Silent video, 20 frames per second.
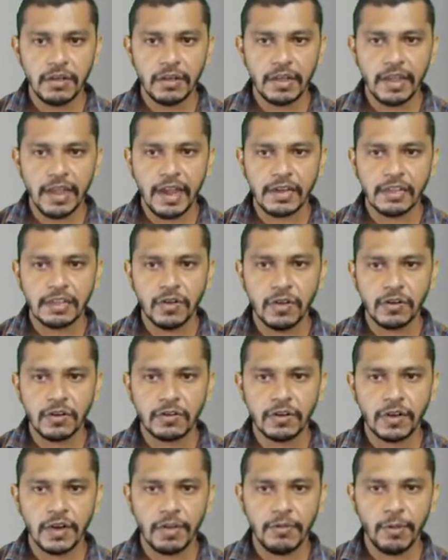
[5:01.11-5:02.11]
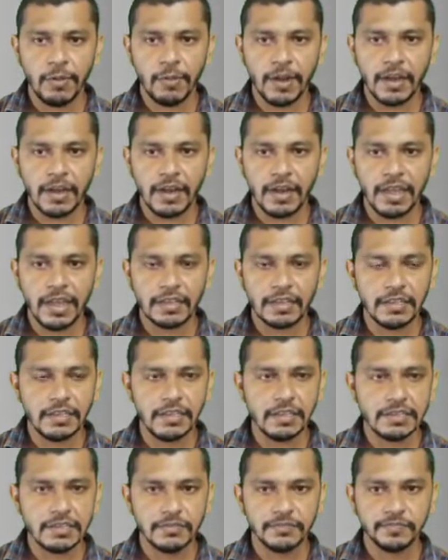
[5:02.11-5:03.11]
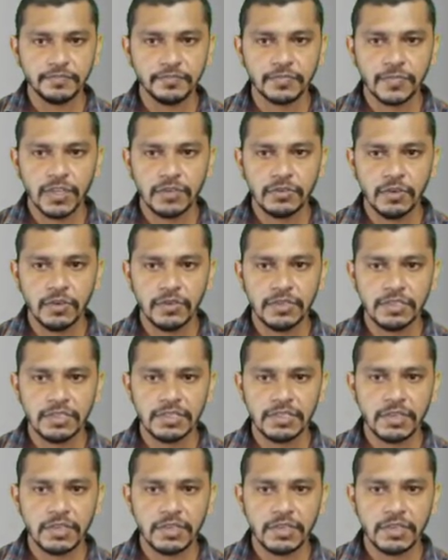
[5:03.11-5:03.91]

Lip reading: get the orthographic pattern like this. So this